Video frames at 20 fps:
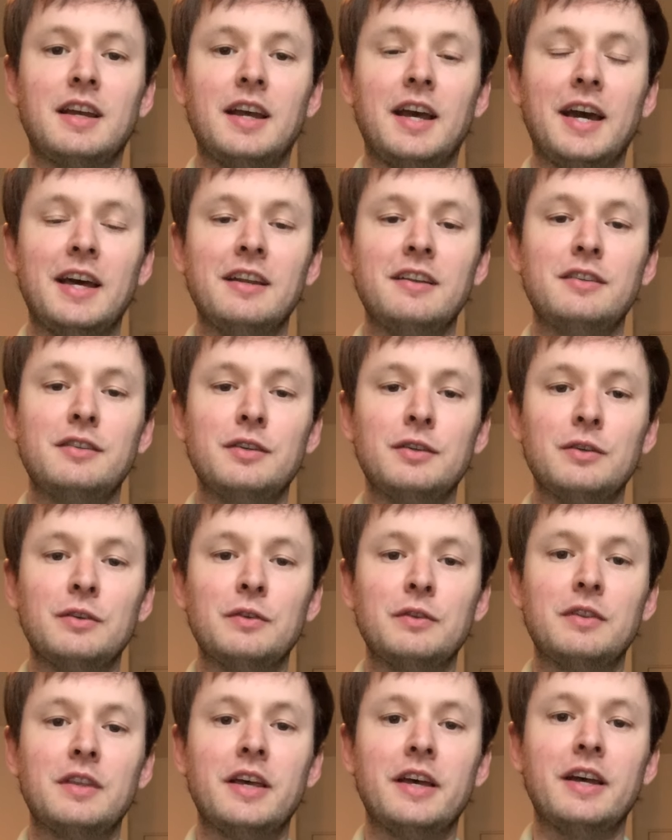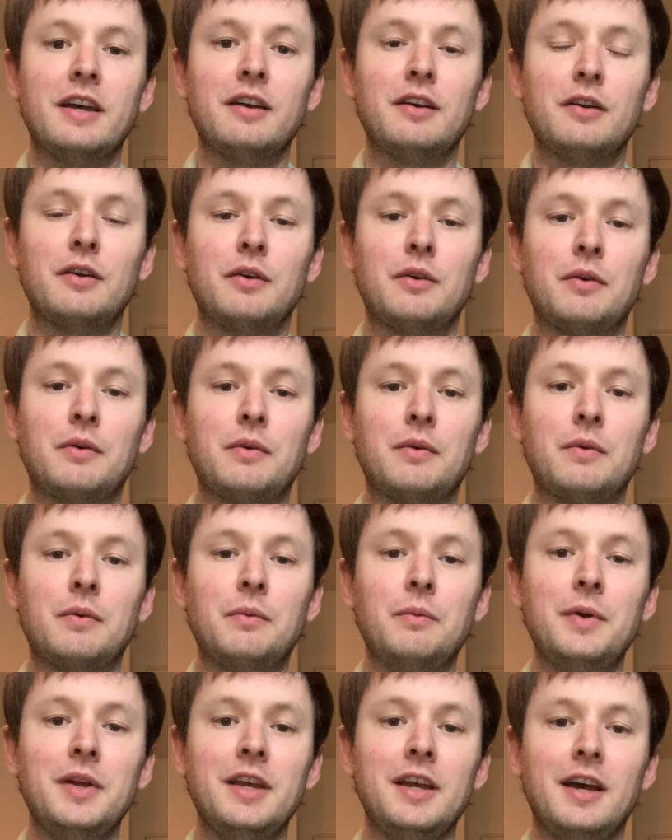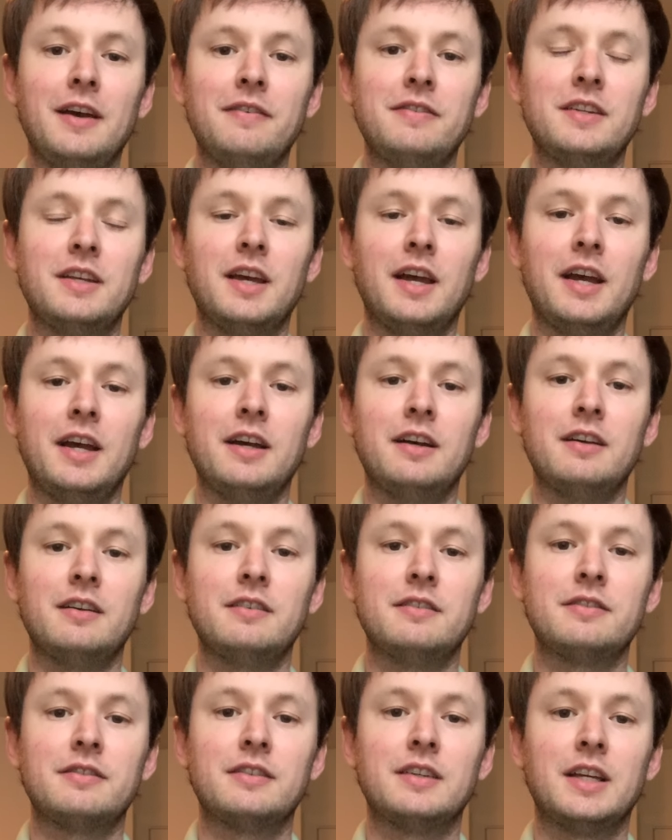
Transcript: attitude that we have to have.